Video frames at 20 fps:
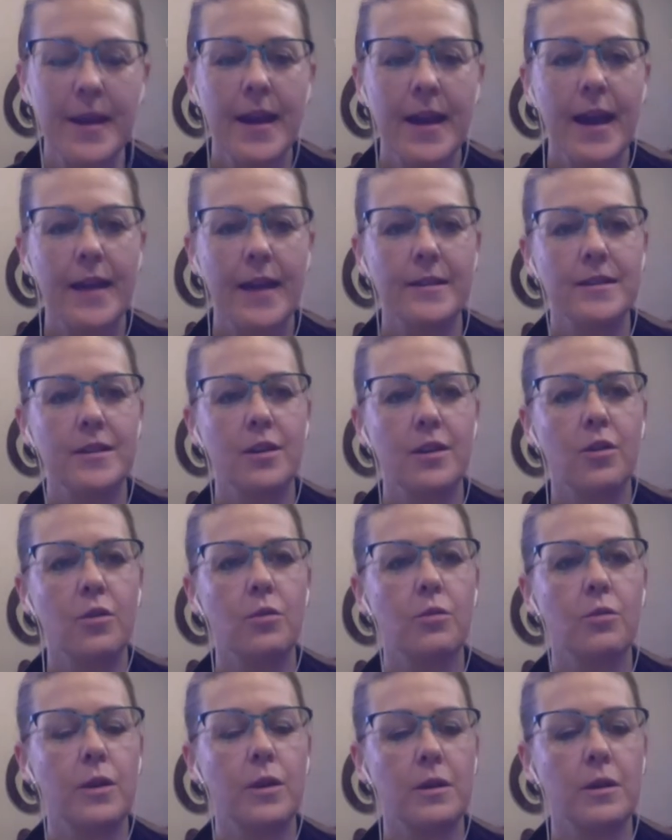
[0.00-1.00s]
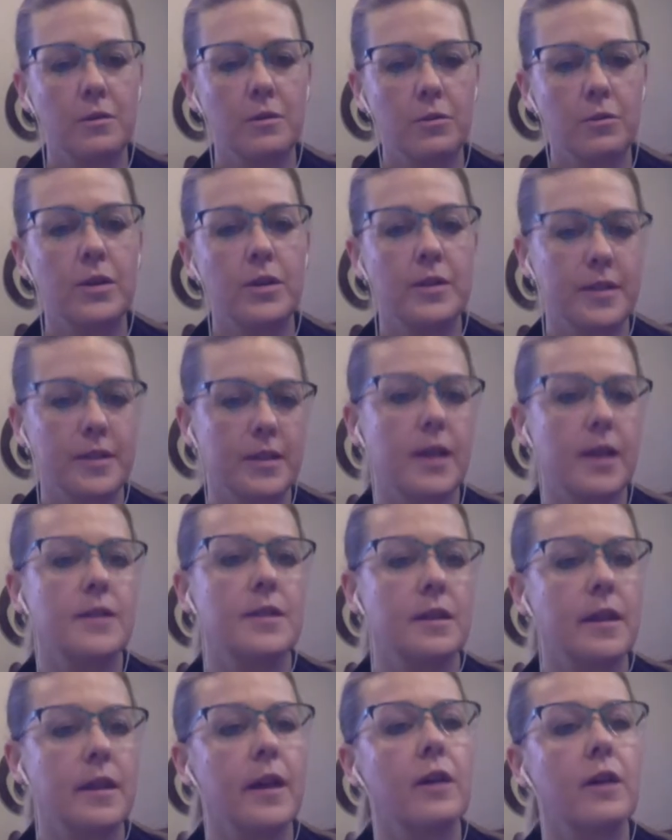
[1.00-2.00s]
And so we're
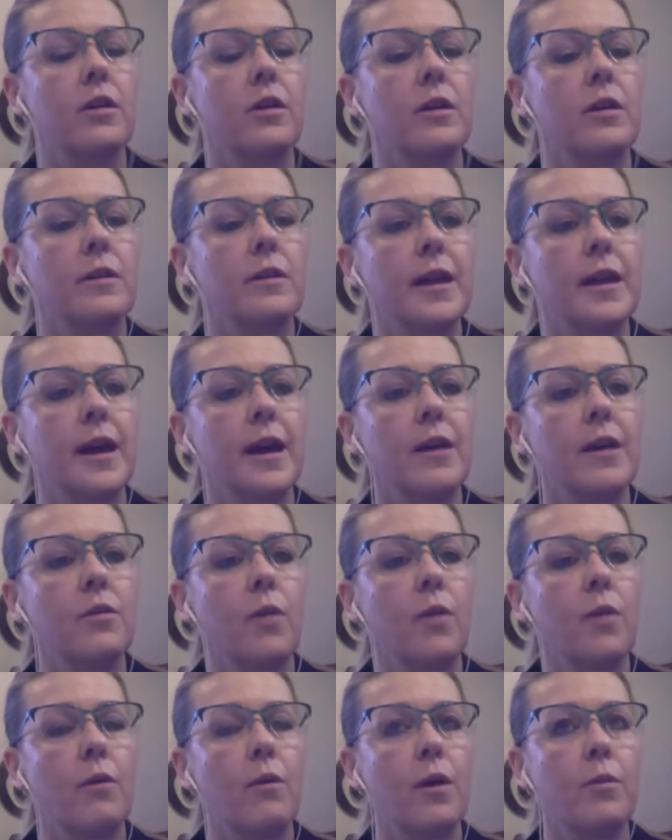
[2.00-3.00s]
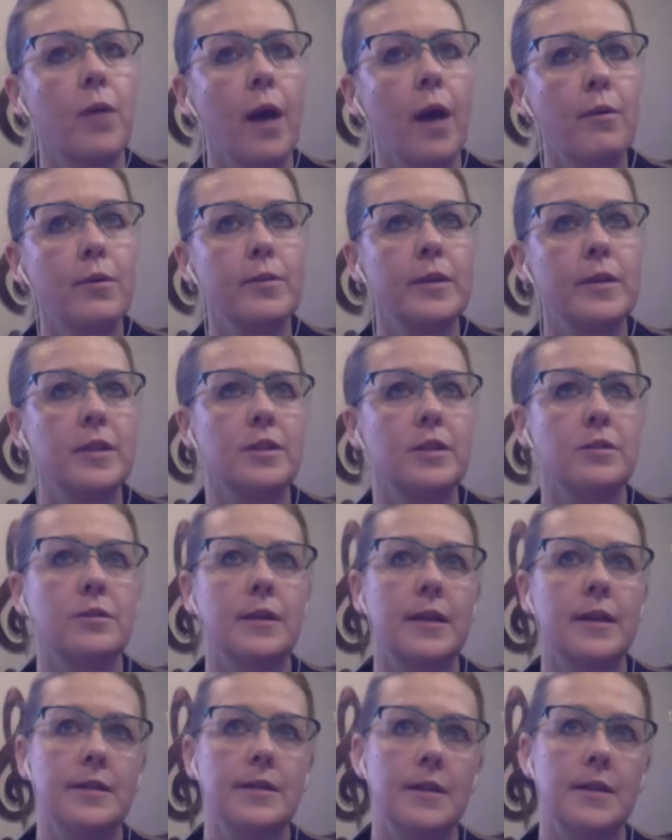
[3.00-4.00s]
discussing that currently. And what we'll probably do
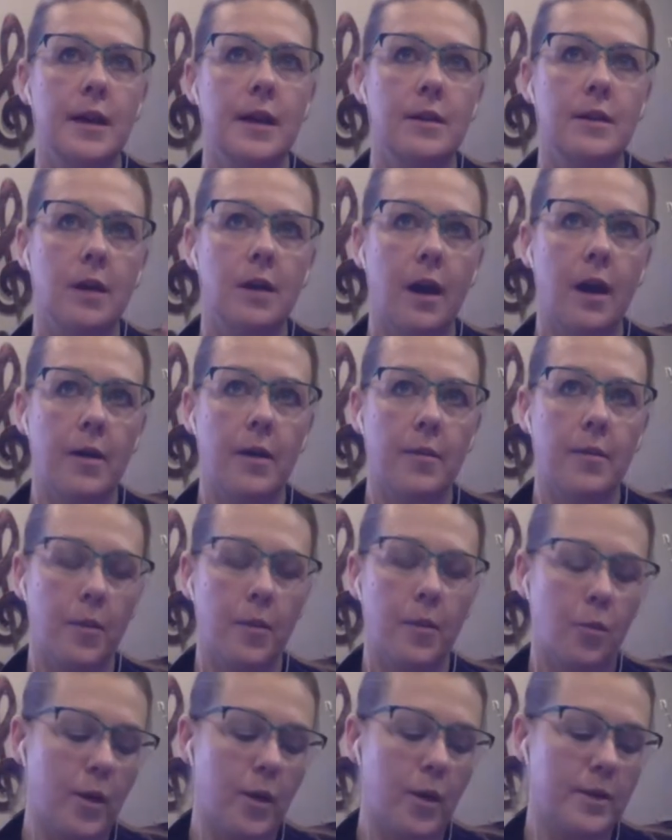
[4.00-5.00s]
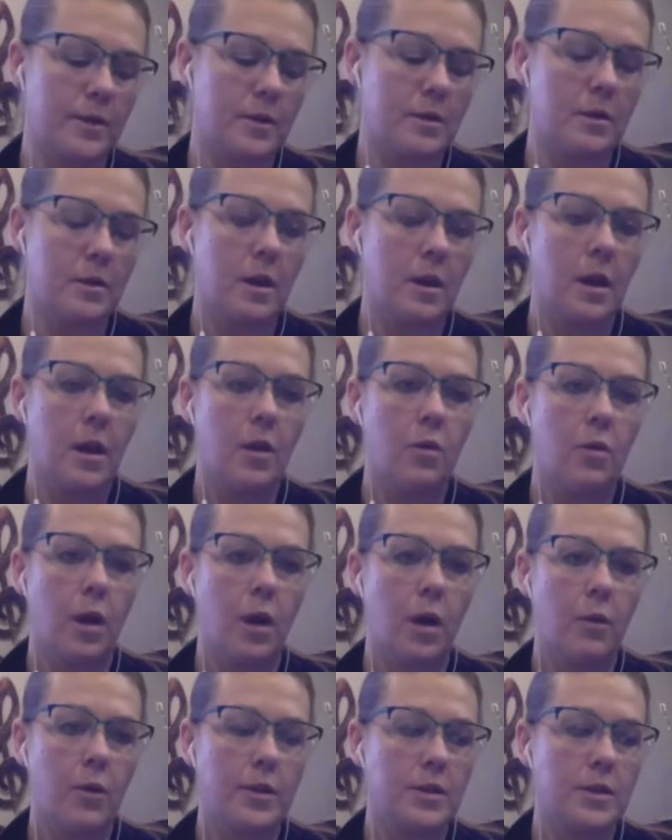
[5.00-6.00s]
is that once
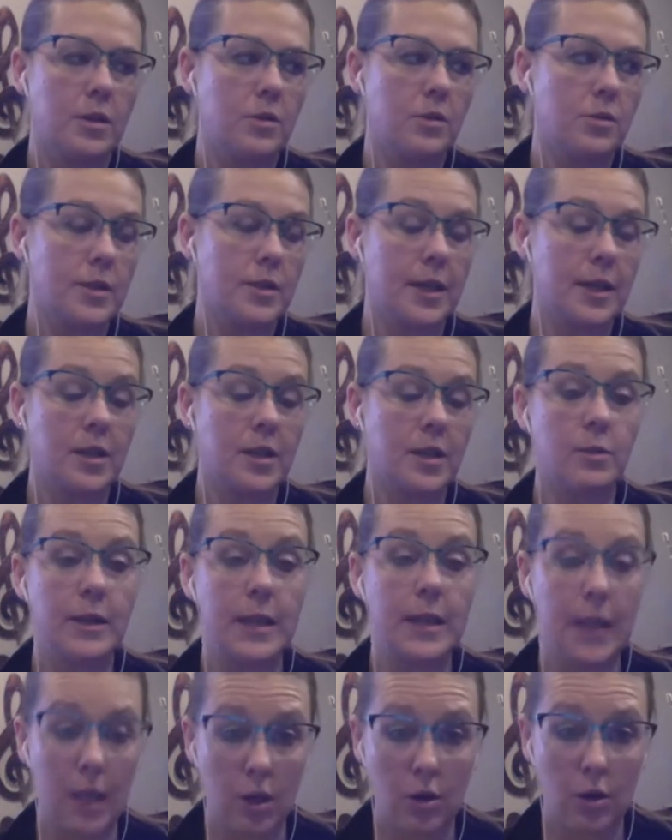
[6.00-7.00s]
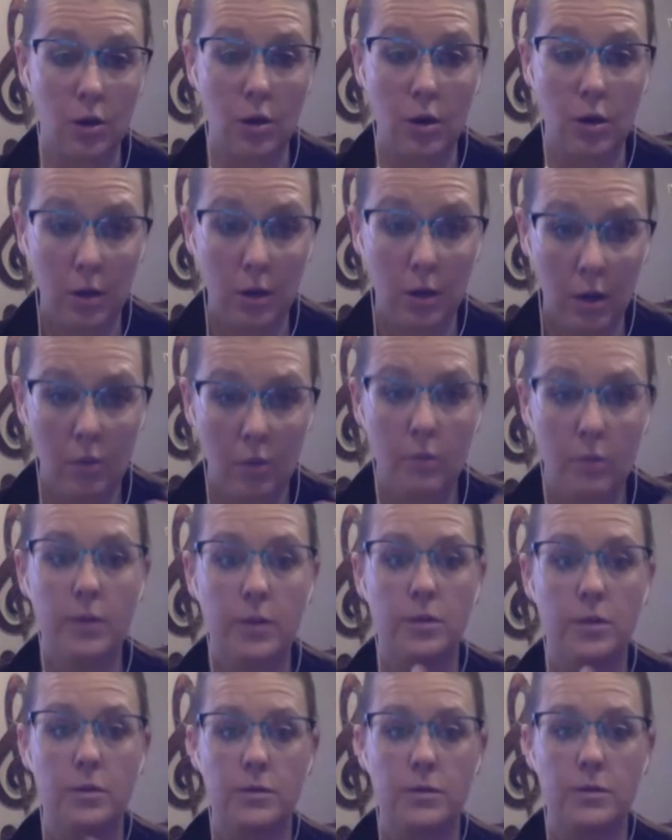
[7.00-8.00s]
users get to a year, we'll
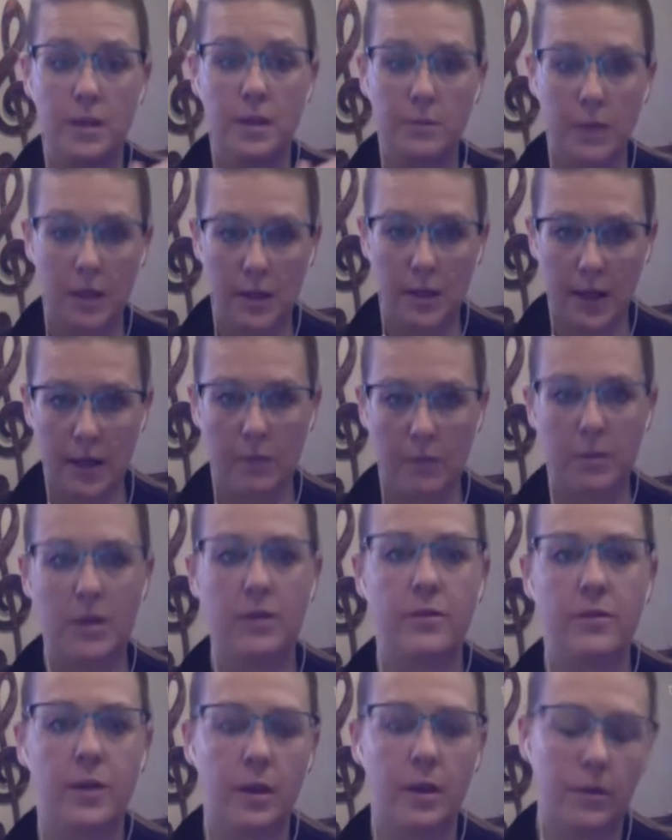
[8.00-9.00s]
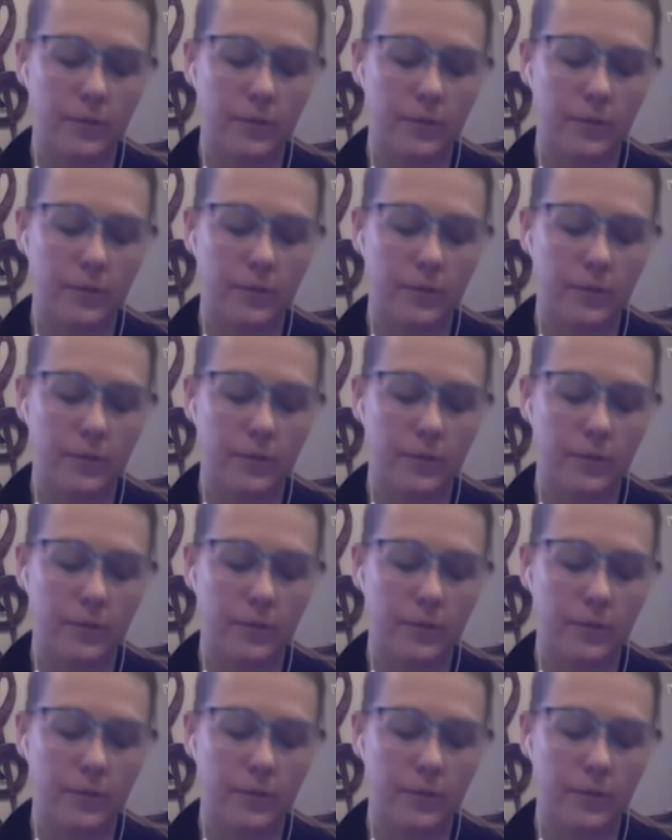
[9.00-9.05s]
do something like a bit of a